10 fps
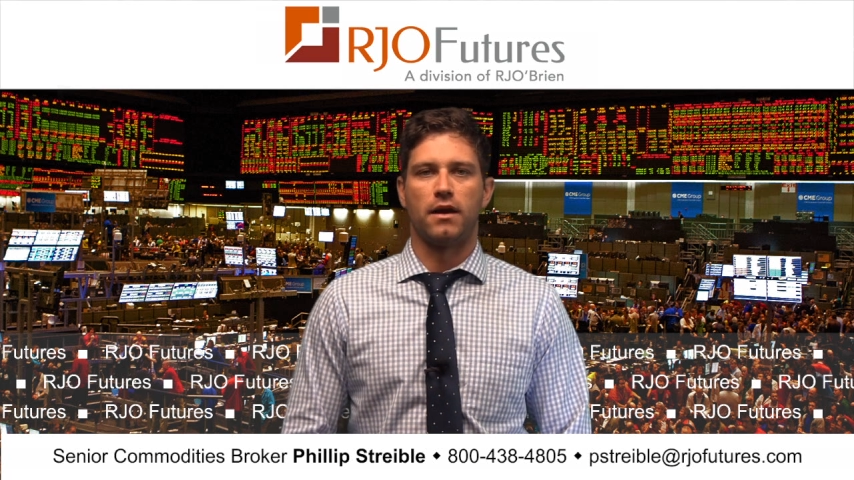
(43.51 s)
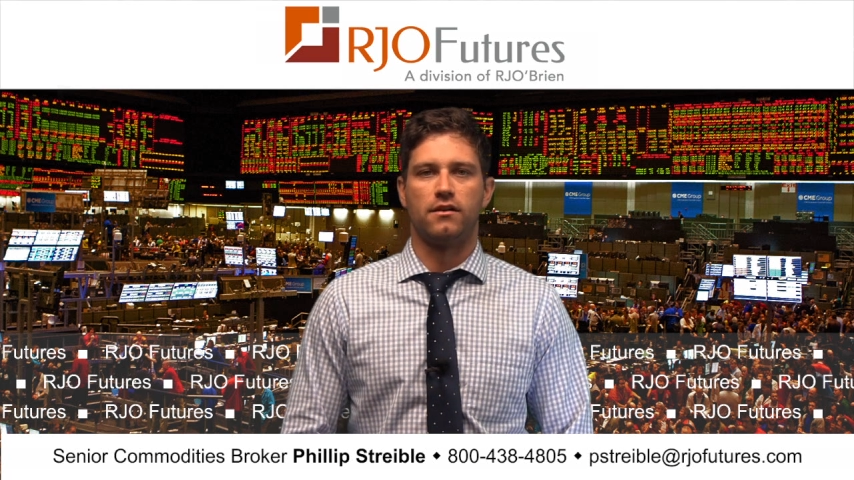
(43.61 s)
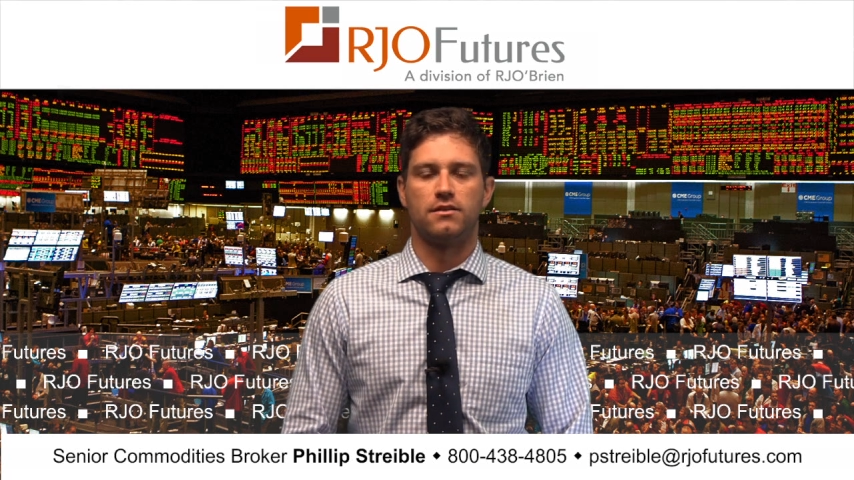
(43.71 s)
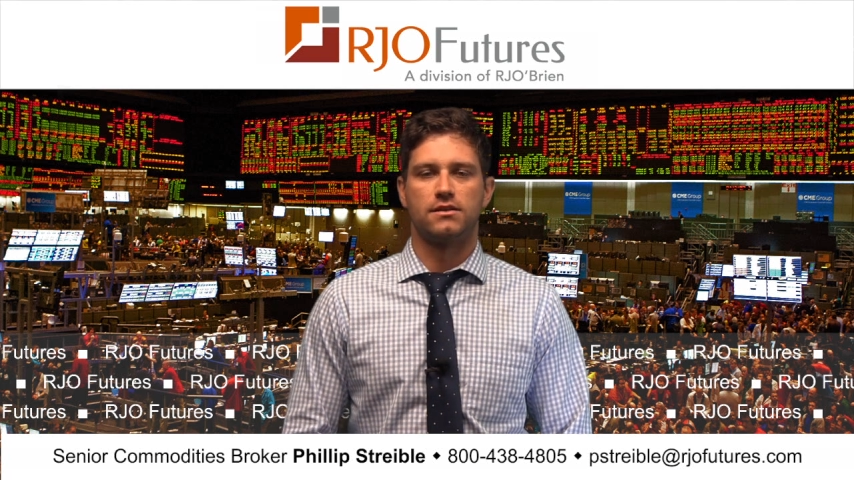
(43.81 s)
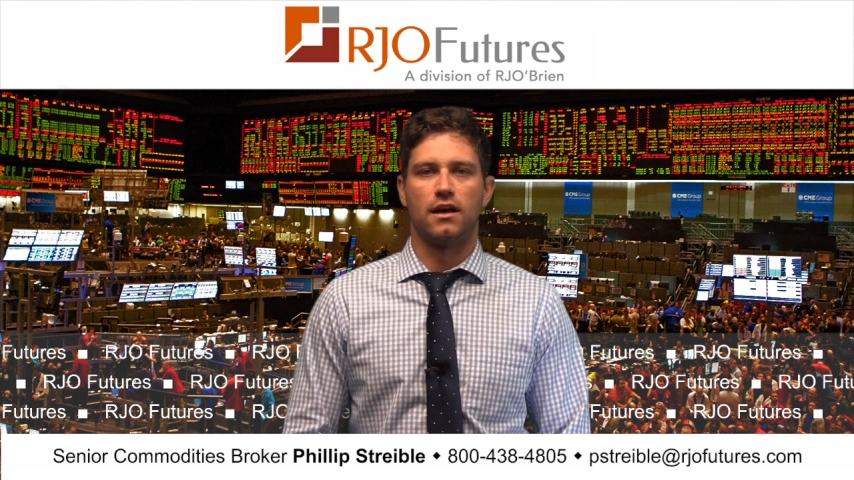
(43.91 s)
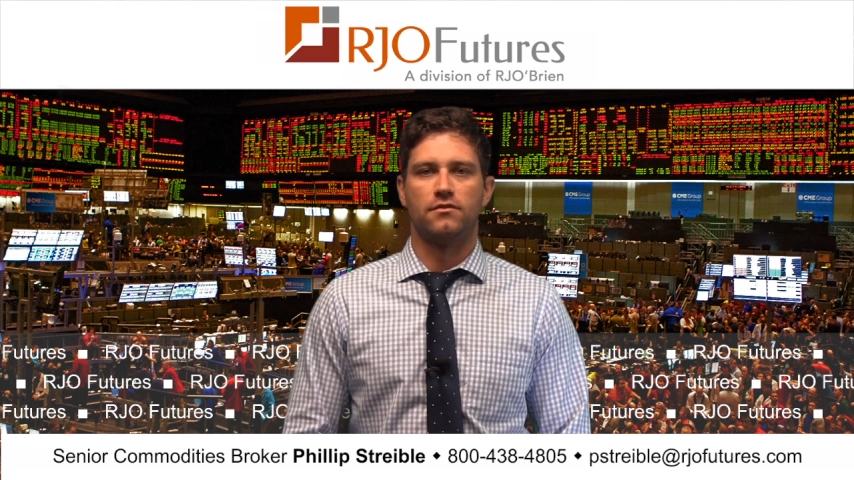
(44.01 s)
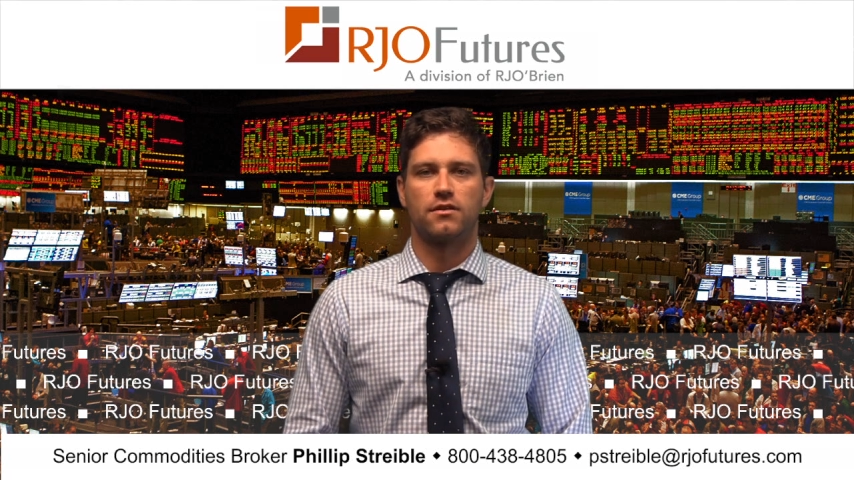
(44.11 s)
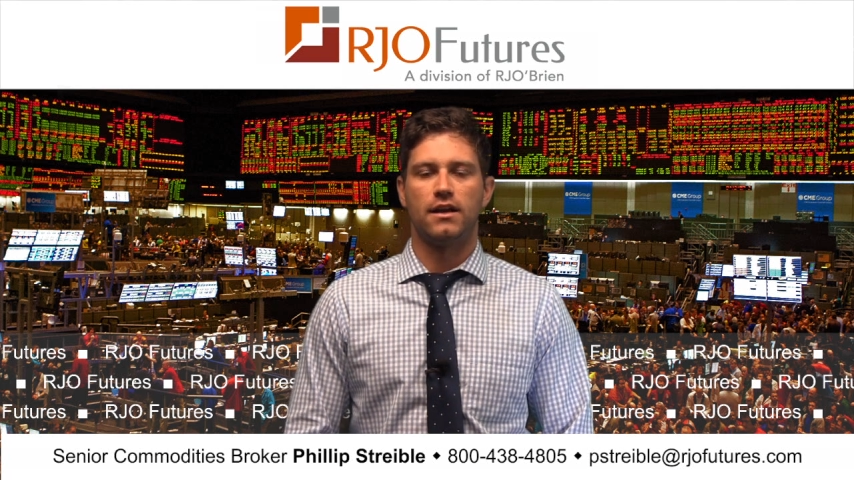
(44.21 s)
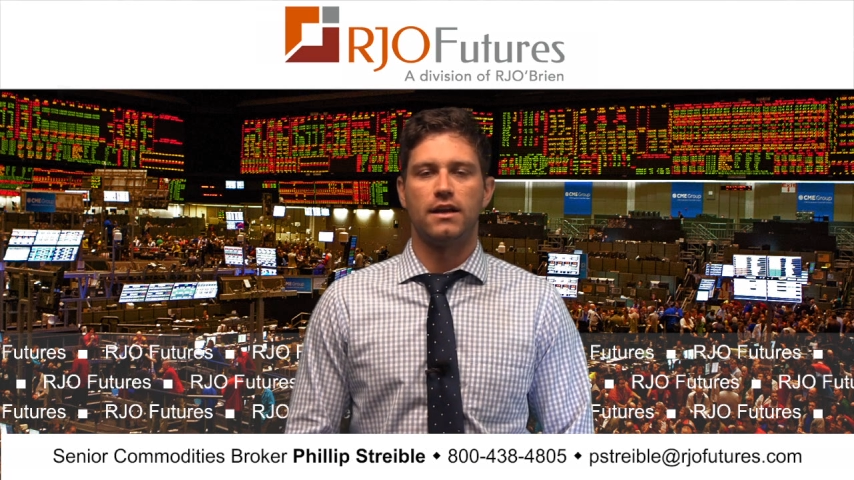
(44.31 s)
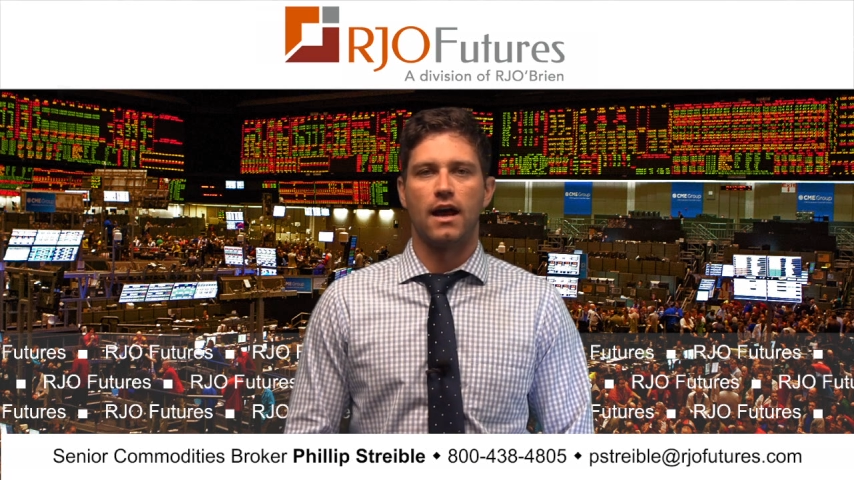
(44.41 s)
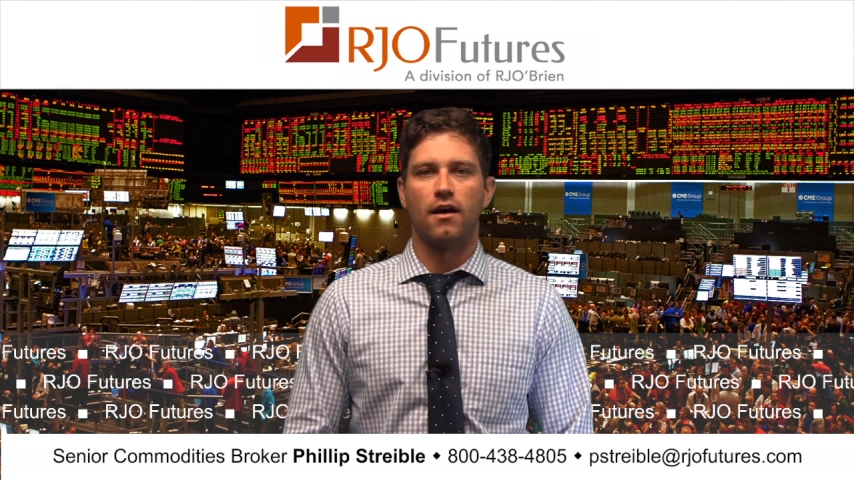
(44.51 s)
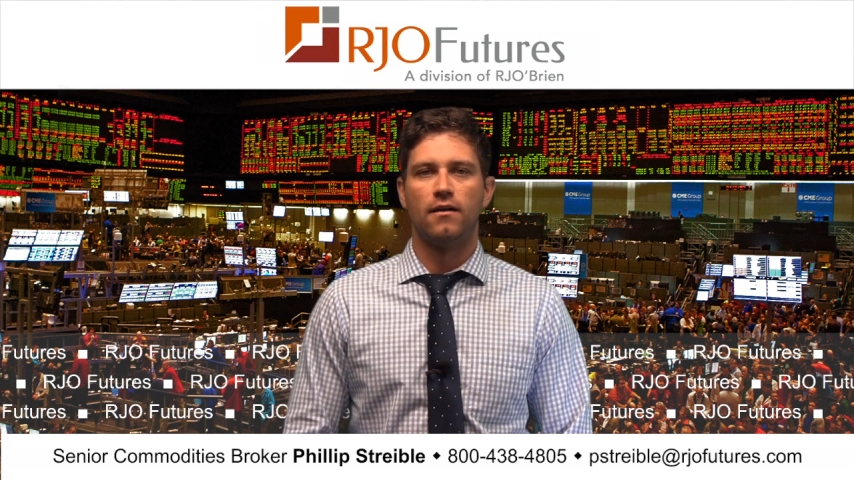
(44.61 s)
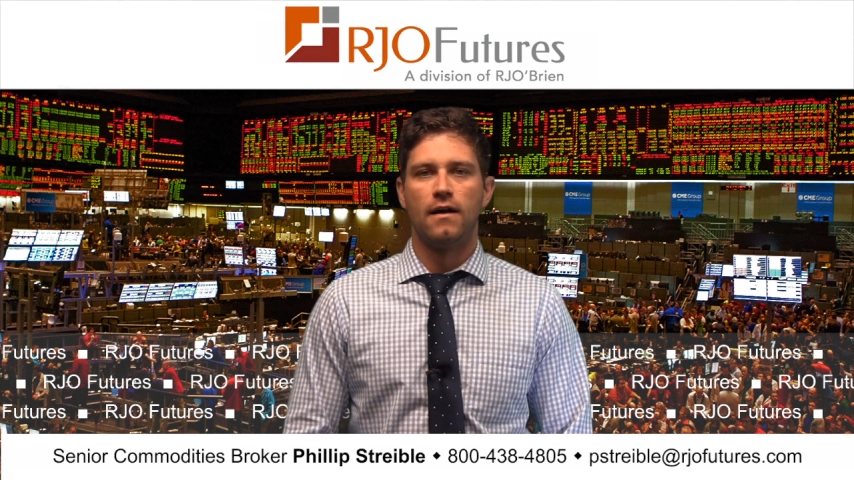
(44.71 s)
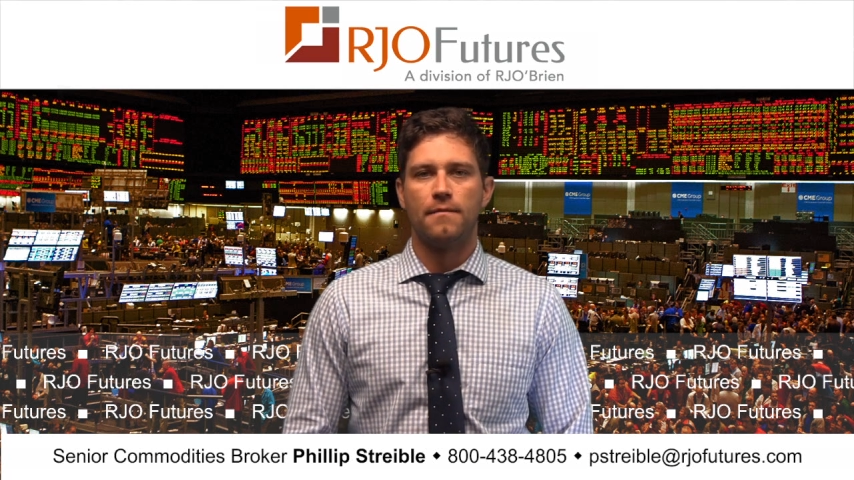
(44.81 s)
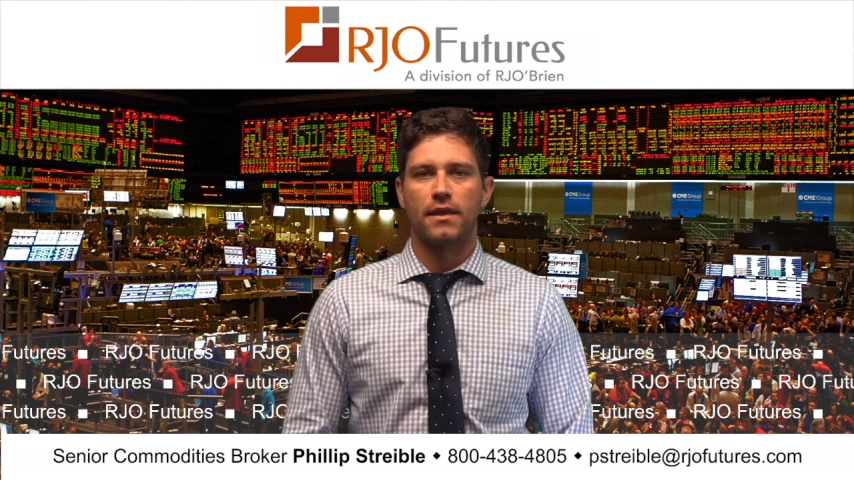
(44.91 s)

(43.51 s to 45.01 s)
by ourselves right now.